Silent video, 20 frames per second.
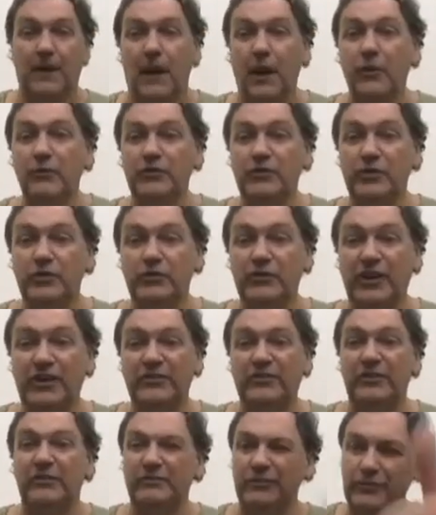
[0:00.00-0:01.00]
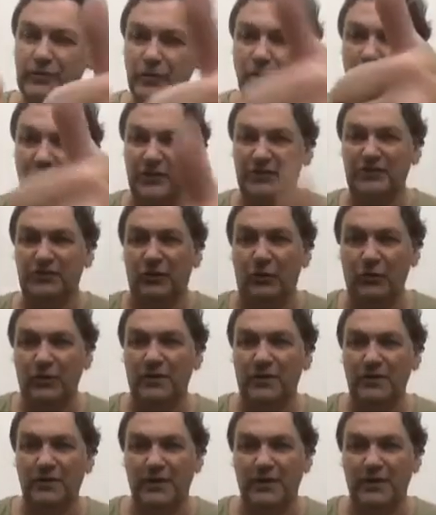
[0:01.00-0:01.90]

Over to Justin for a nice song.